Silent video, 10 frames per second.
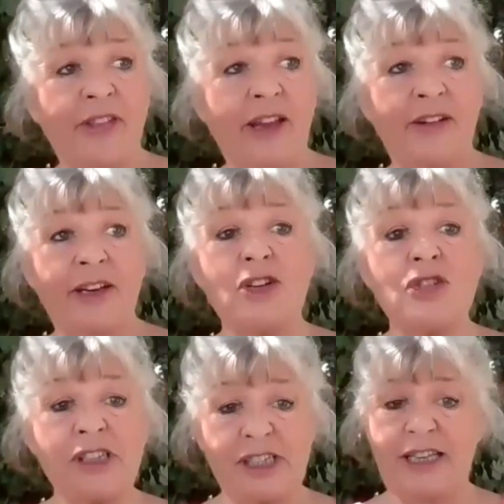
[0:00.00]
they're
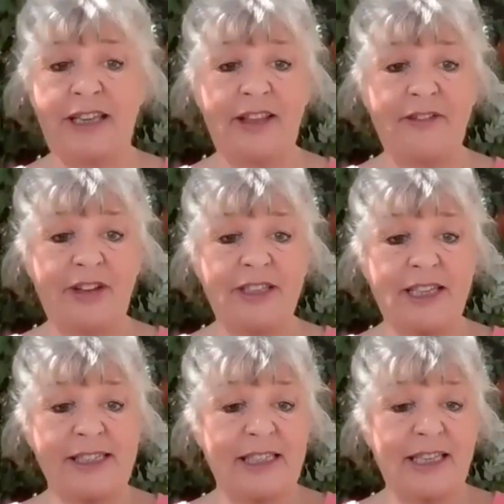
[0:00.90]
interesting, they're
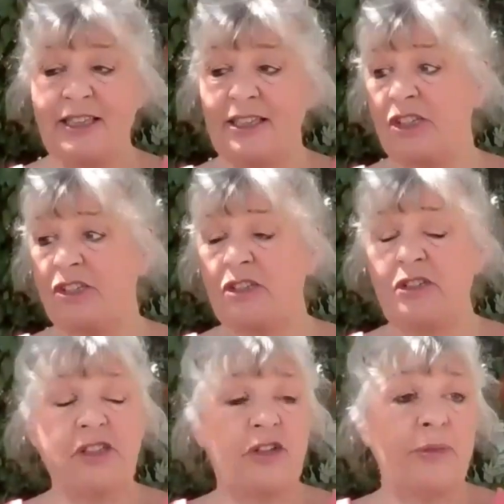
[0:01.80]
fantastic. He used to do
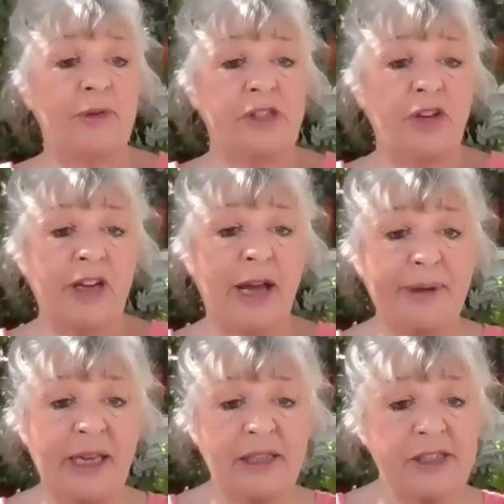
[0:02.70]
scribbles on
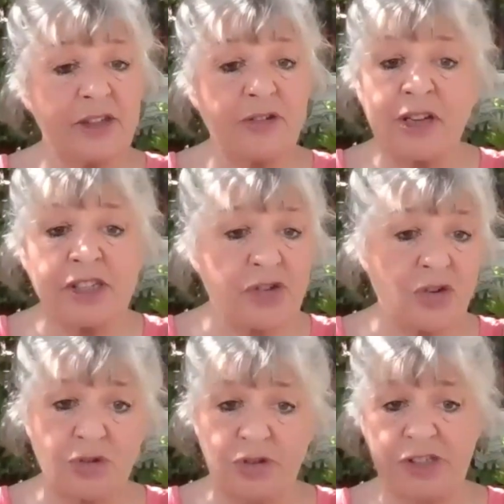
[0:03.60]
napkins in
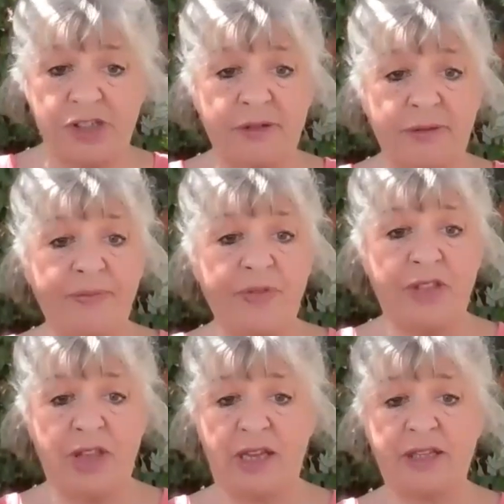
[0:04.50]
restaurants and
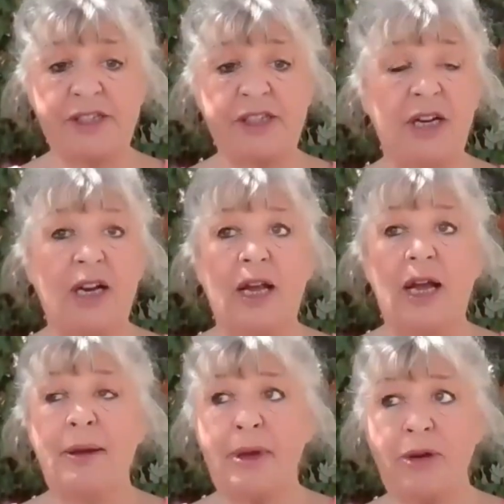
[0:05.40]
things.
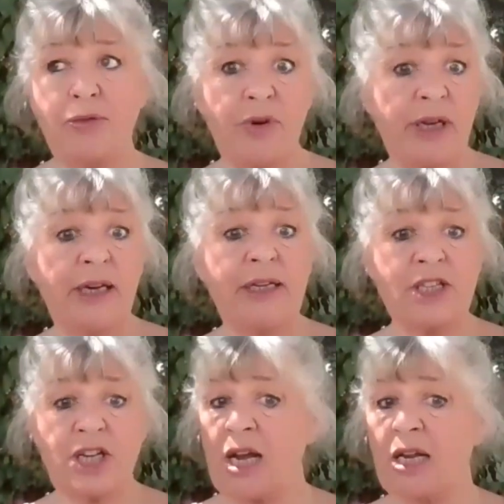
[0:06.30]
I mean, really
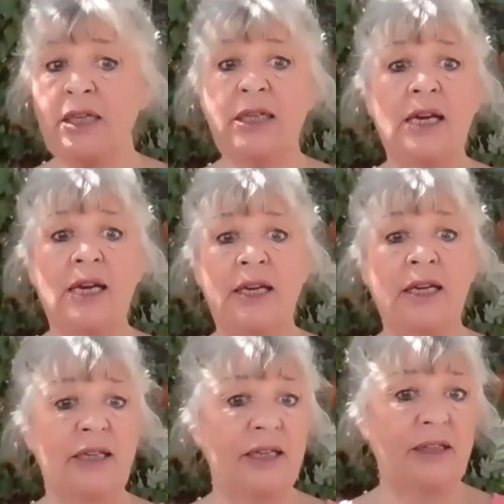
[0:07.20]
childlike,